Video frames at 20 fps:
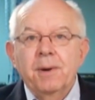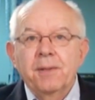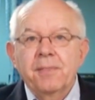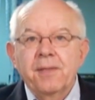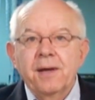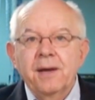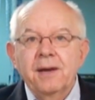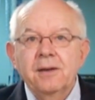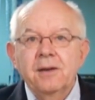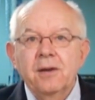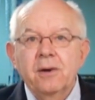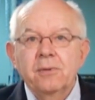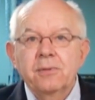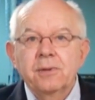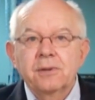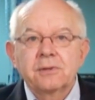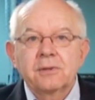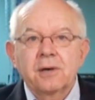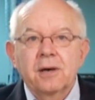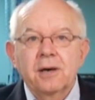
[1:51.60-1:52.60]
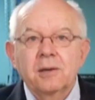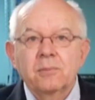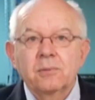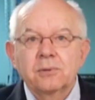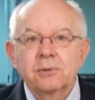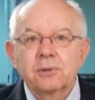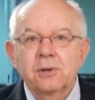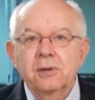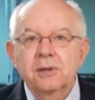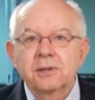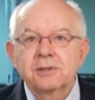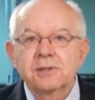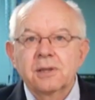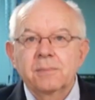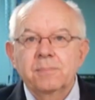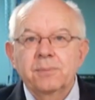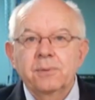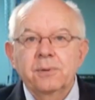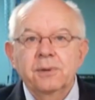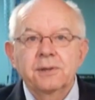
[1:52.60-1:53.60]
But they know the tide will turn at
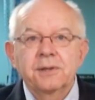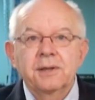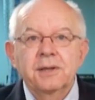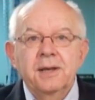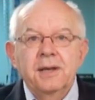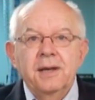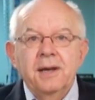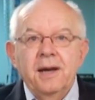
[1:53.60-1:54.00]
some point,